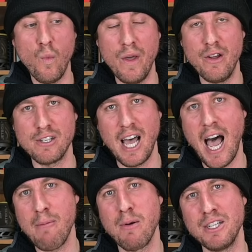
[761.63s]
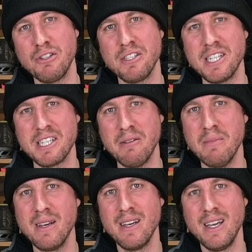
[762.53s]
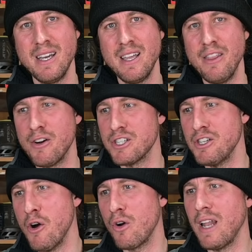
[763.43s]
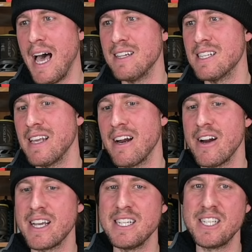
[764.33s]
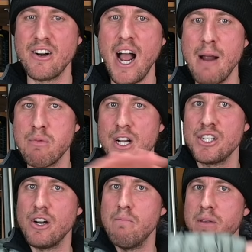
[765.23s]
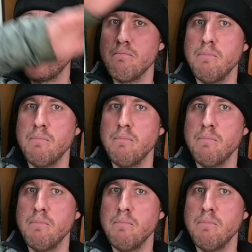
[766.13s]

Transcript: when there's a high pressure system, there's no clouds in the area. Consider high pressure a big